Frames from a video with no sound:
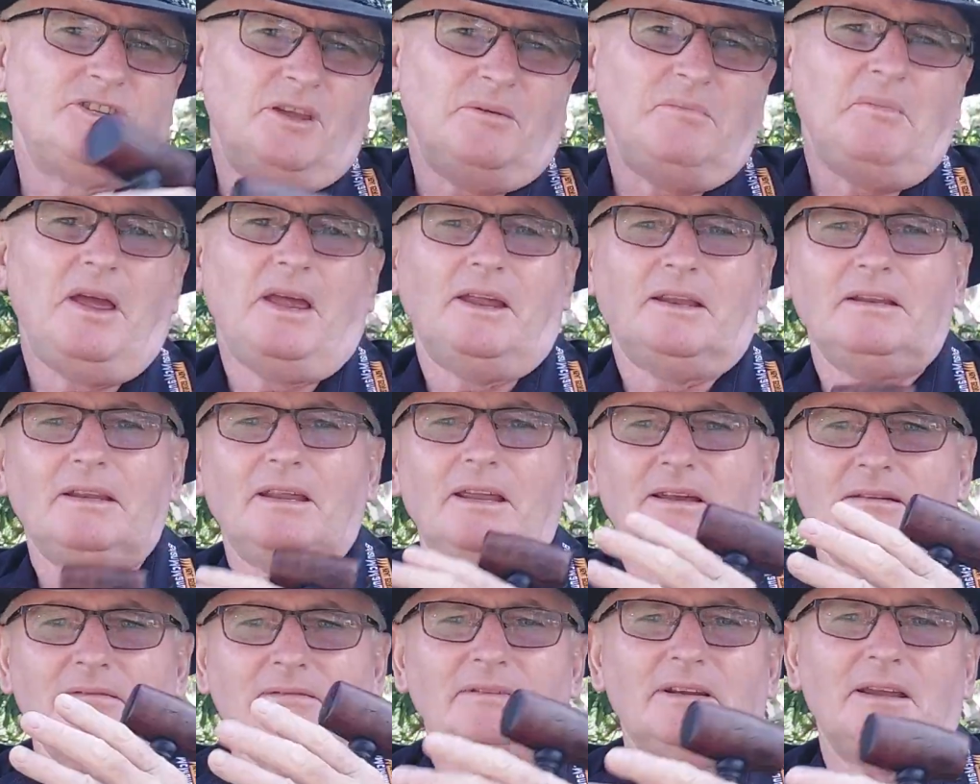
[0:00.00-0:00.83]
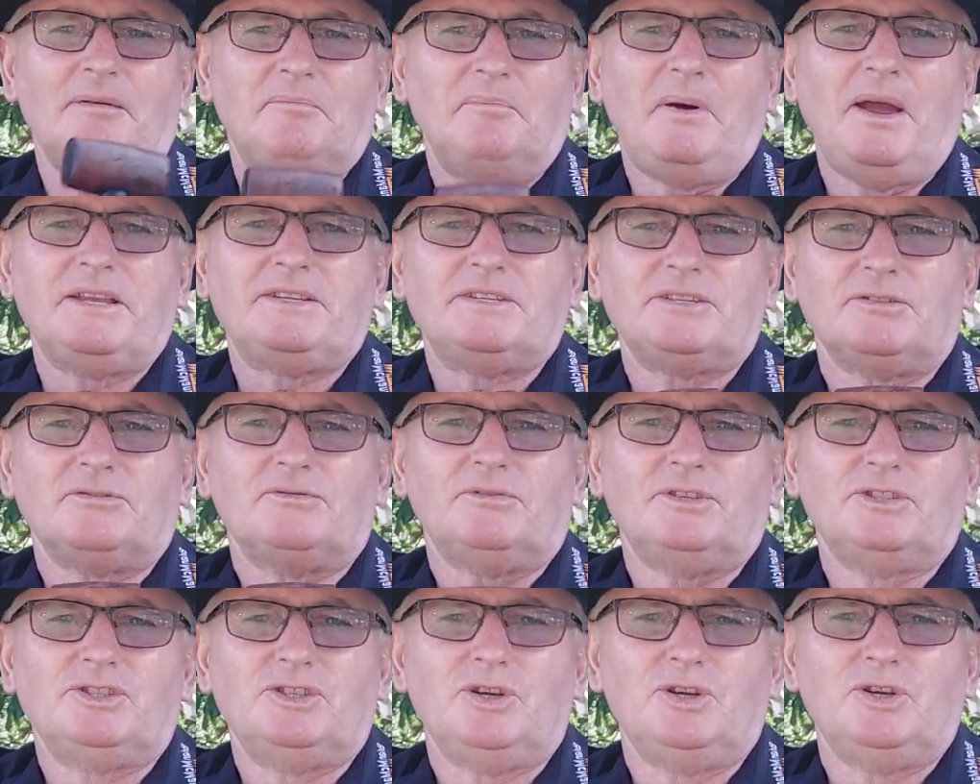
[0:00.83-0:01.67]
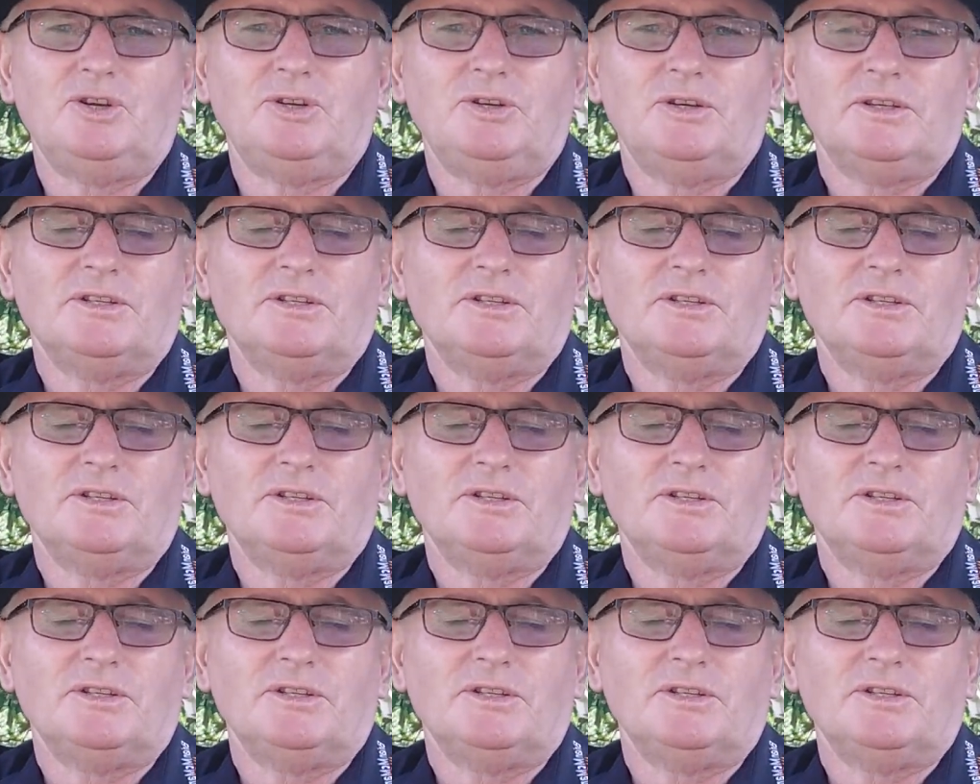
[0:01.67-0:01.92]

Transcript: them a basic return.